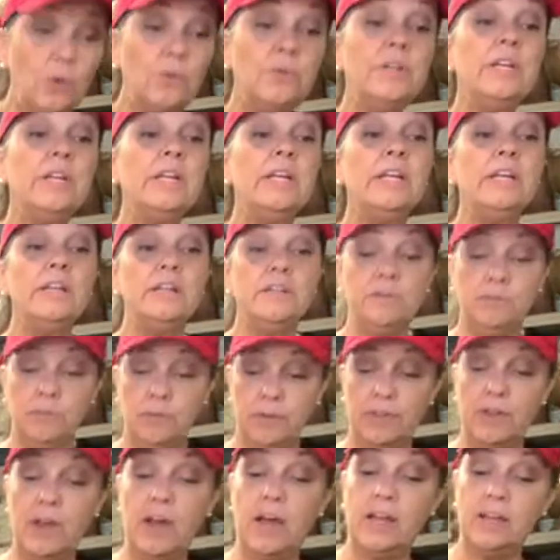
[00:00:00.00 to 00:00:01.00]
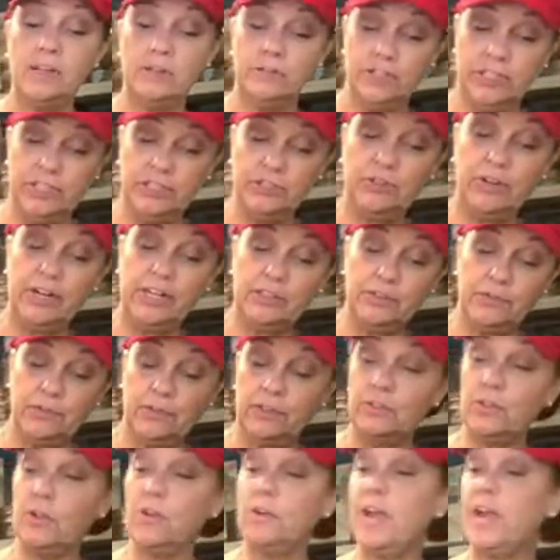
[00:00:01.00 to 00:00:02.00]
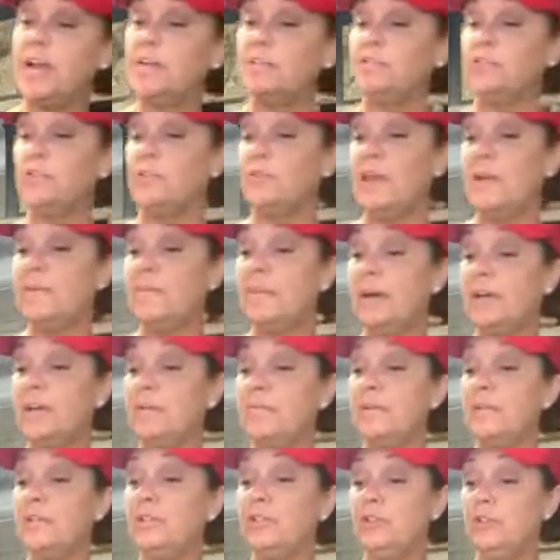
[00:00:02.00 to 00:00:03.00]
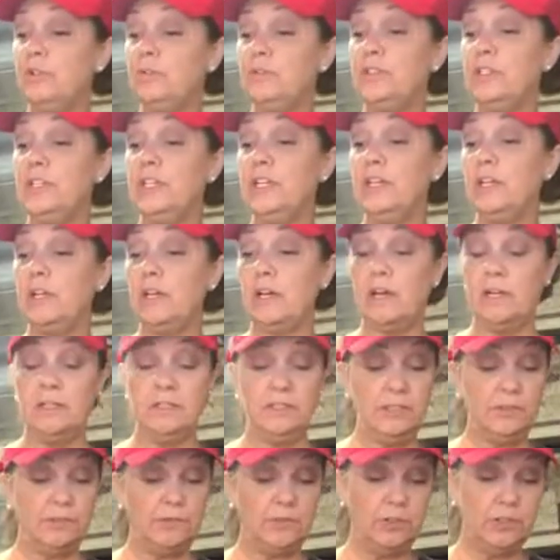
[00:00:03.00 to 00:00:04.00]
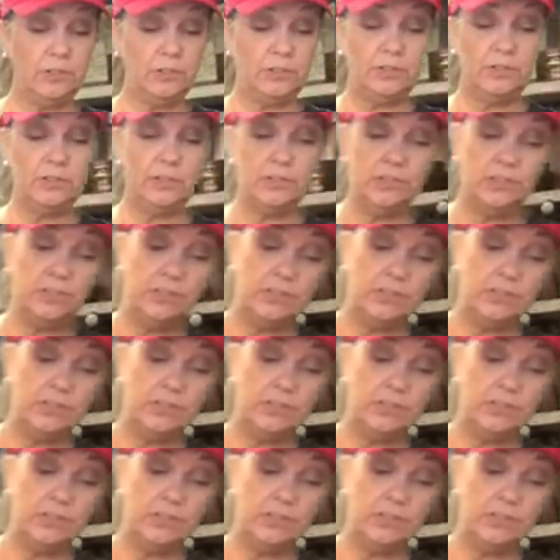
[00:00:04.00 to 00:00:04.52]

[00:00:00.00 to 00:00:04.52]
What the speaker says: need with IOD transfers. Okay, so they might have been using a different